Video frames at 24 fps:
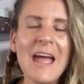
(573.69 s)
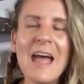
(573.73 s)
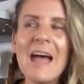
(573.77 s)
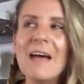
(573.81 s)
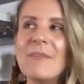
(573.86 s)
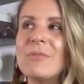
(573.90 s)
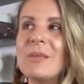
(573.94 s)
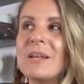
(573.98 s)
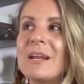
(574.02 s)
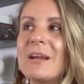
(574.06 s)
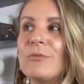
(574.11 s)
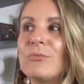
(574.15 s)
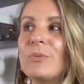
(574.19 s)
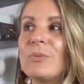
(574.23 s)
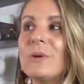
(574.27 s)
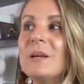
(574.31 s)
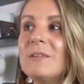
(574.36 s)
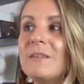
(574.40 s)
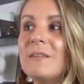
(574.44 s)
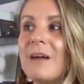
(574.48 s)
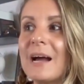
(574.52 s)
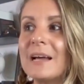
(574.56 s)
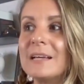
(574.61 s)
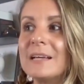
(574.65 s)
And then I
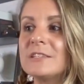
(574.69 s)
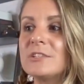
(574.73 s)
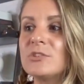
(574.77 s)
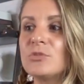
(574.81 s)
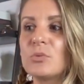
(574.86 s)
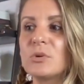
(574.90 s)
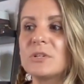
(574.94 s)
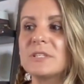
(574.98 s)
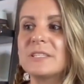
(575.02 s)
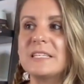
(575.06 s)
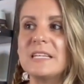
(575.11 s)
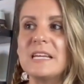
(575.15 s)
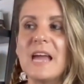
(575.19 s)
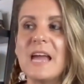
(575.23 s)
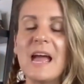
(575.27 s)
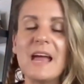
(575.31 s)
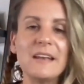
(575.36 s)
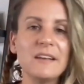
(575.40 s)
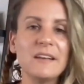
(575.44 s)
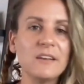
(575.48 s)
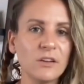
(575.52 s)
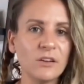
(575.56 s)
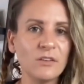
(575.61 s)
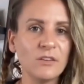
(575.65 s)
realized towards the
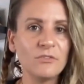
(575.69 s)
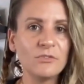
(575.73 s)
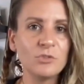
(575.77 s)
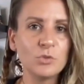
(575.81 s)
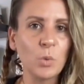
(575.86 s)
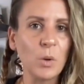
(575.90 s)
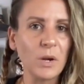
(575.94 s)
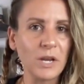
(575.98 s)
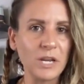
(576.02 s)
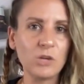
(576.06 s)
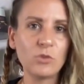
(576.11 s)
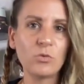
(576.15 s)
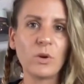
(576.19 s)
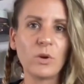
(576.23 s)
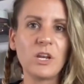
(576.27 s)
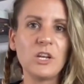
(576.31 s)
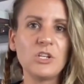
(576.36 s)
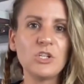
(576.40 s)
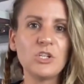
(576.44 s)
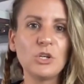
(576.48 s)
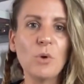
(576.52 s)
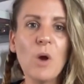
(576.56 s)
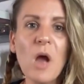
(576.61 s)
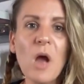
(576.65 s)
end of
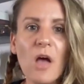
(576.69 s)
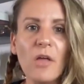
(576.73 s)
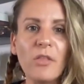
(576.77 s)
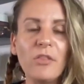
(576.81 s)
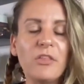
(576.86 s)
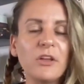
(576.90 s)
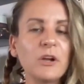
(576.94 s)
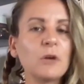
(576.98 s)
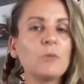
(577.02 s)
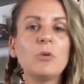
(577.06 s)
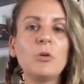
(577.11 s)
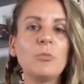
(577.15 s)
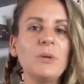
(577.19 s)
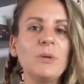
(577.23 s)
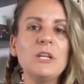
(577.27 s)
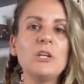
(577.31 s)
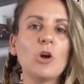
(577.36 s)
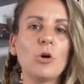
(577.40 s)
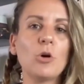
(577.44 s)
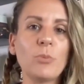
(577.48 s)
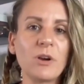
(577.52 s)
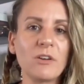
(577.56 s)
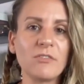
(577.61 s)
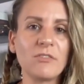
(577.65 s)
2022, there will be
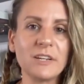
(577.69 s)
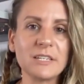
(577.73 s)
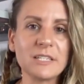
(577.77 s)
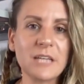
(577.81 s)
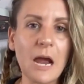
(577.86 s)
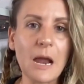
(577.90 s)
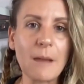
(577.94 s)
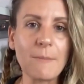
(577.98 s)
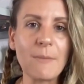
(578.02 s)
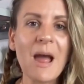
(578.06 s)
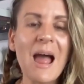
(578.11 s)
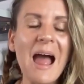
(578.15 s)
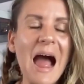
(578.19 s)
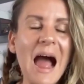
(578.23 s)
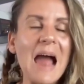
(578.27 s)
no perfect time.